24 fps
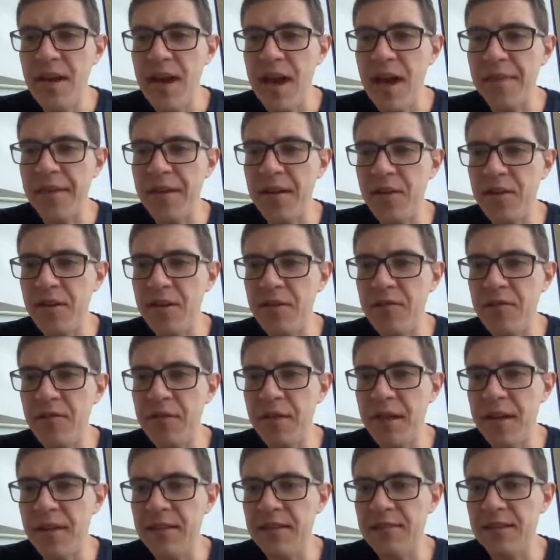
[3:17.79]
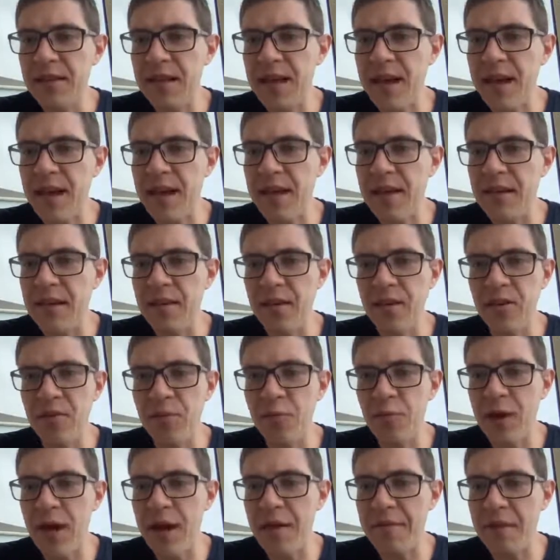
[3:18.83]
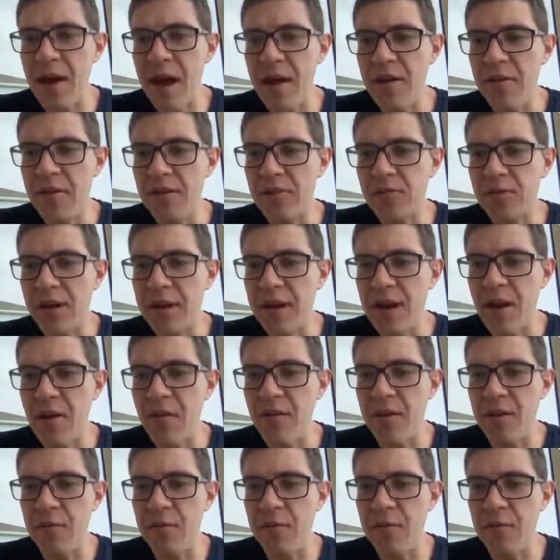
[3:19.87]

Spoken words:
And then you can do things like, we have iris right now,